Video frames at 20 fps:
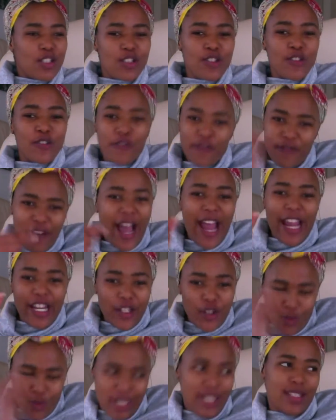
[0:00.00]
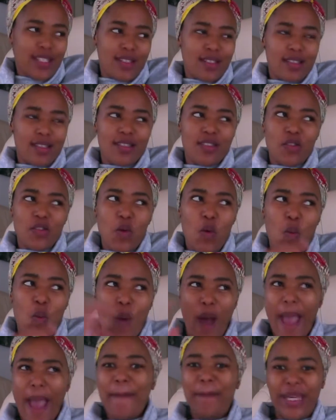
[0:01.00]
to find reasons
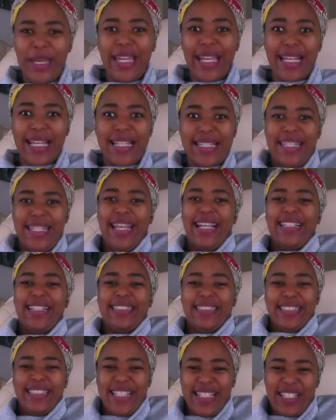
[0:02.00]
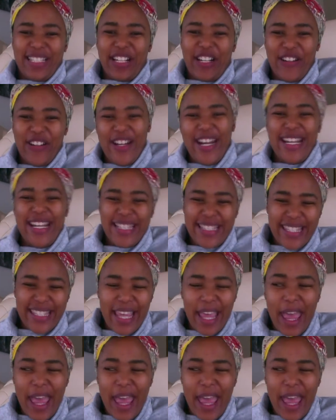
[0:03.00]
why being single is great.